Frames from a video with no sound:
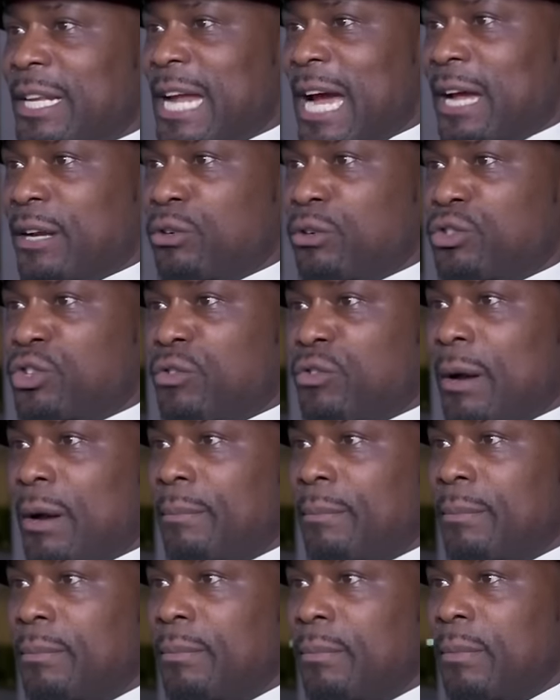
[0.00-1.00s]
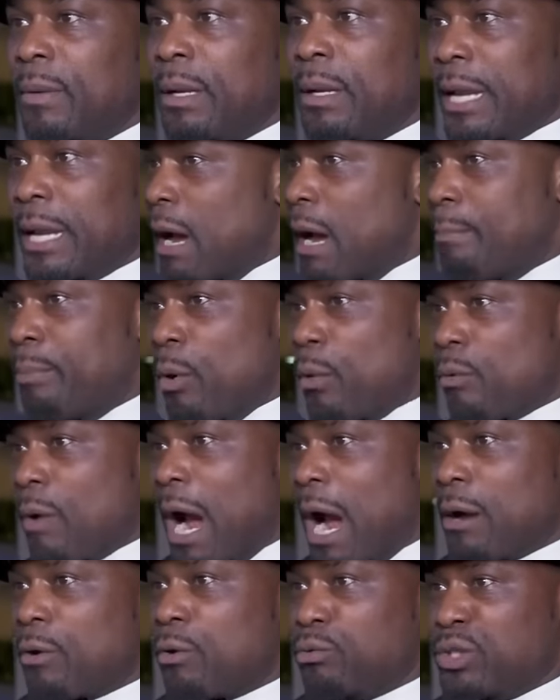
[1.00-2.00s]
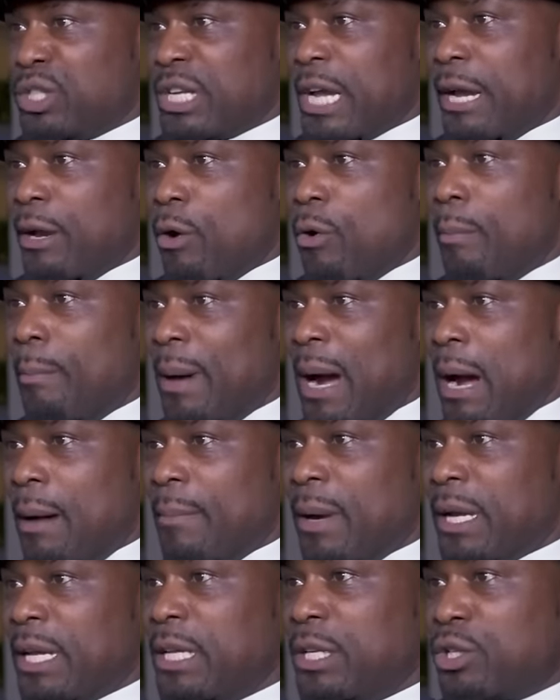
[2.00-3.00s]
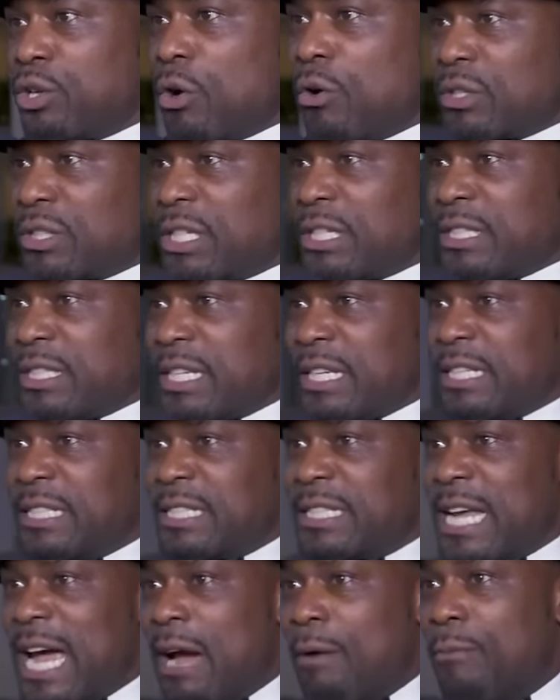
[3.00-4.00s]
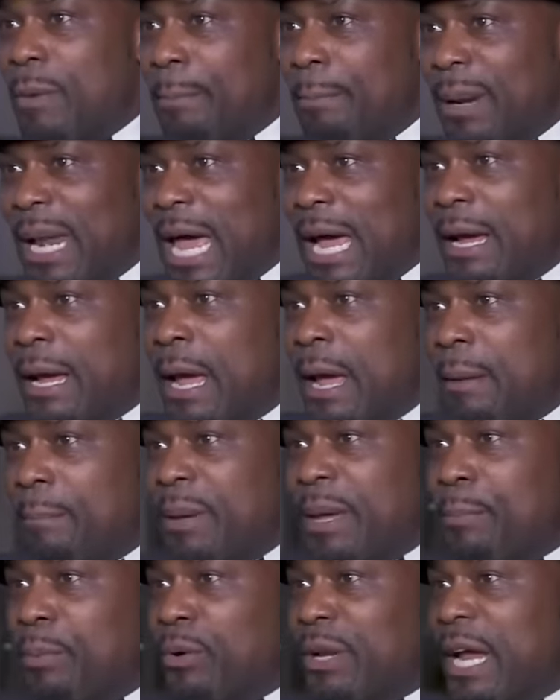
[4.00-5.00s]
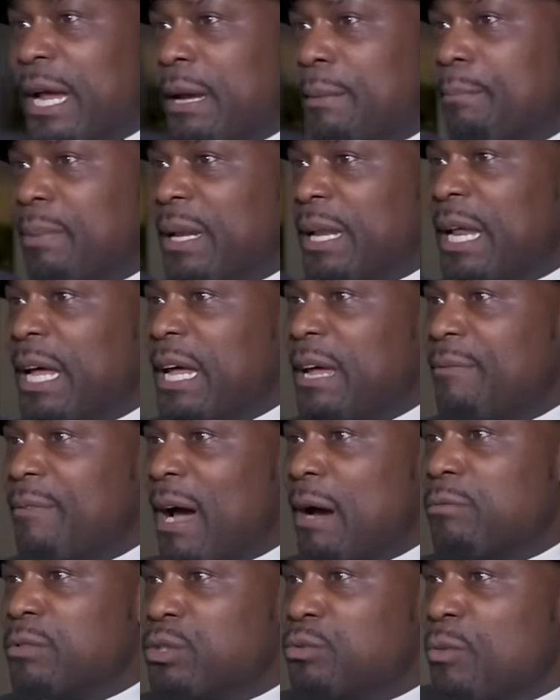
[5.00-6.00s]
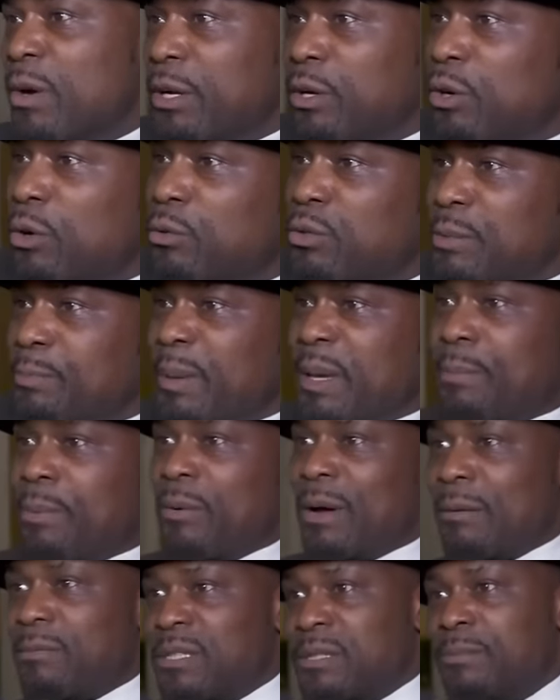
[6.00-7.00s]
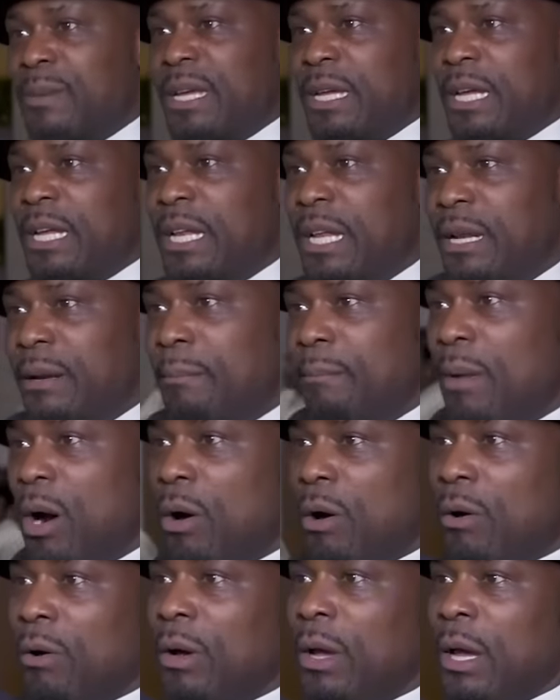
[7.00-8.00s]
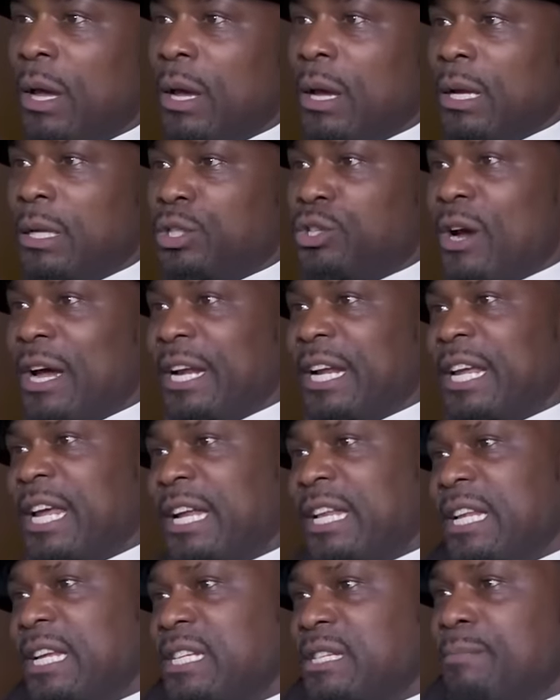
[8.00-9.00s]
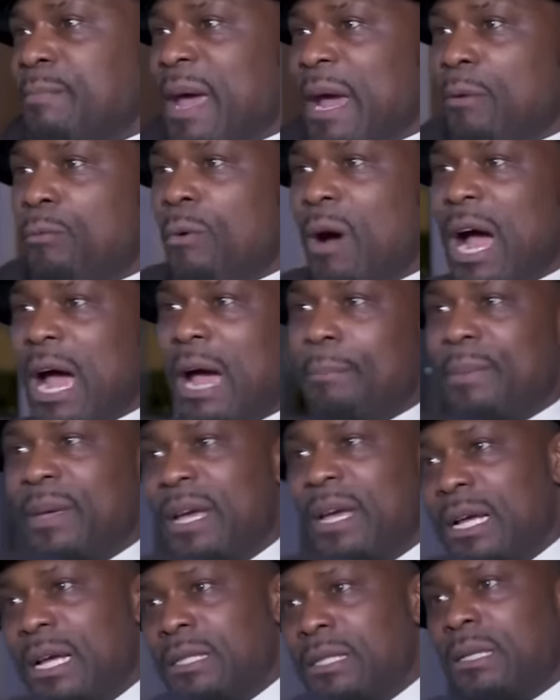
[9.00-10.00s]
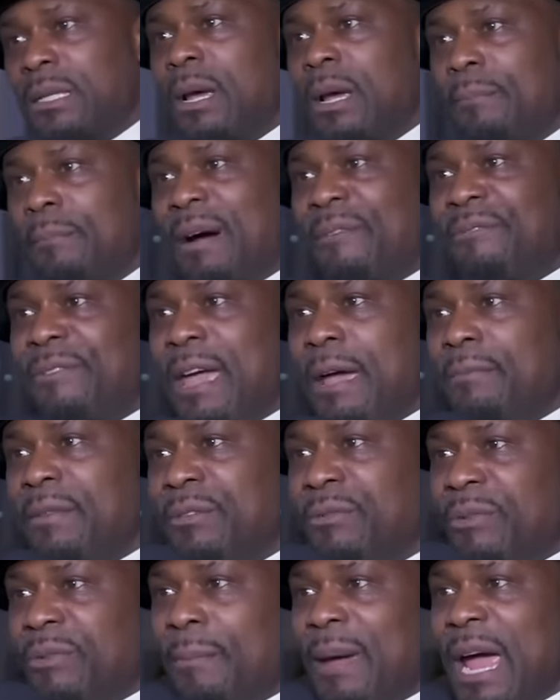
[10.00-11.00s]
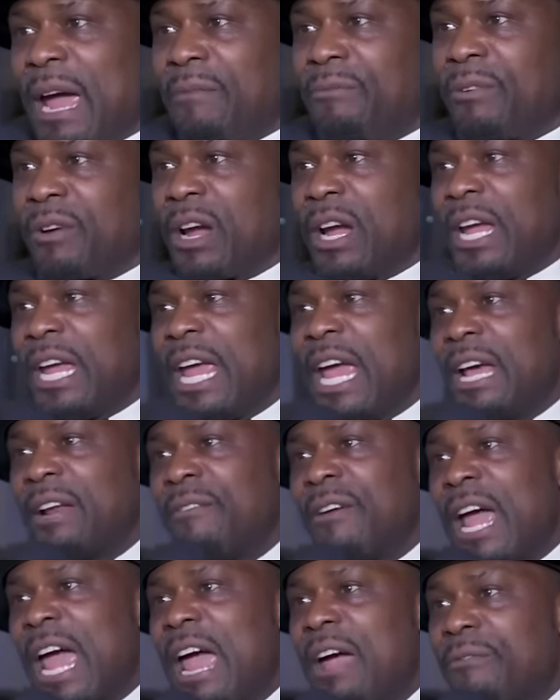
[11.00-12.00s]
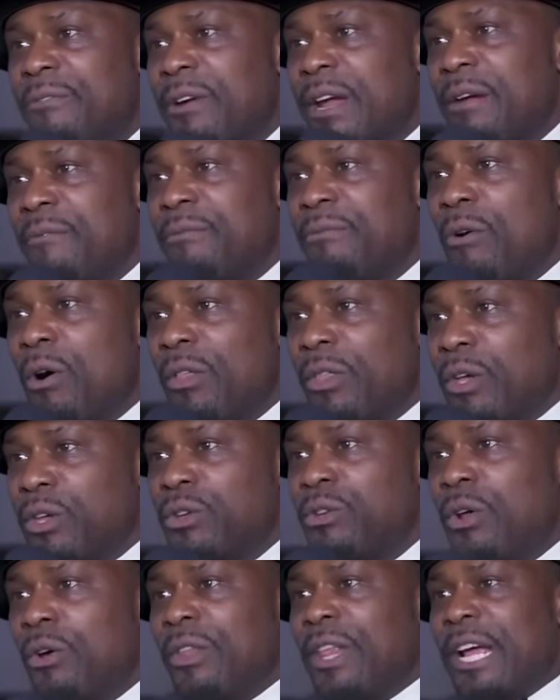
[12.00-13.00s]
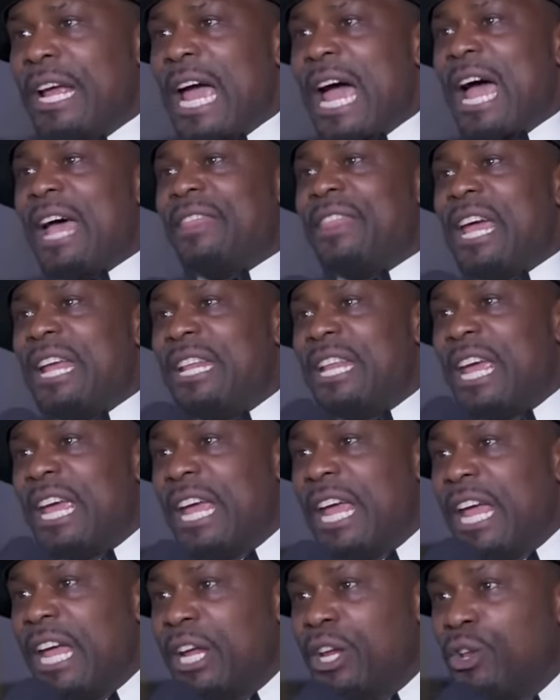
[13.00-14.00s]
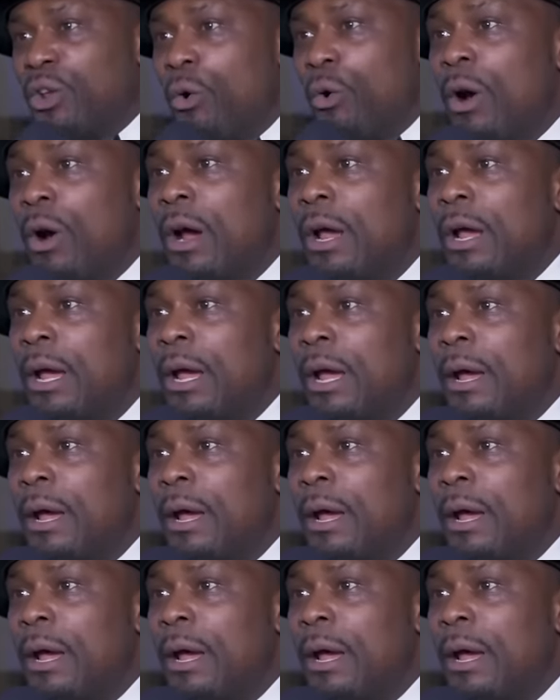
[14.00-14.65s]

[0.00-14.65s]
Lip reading: Donald Trump, not Barack Hussein Obama. He tossed us to the side when black people didn't believe I was one of those people I was meeting in the mall trying to get this man. Why? Because my family from Africa and he had an African father. You know the guy that they ignore,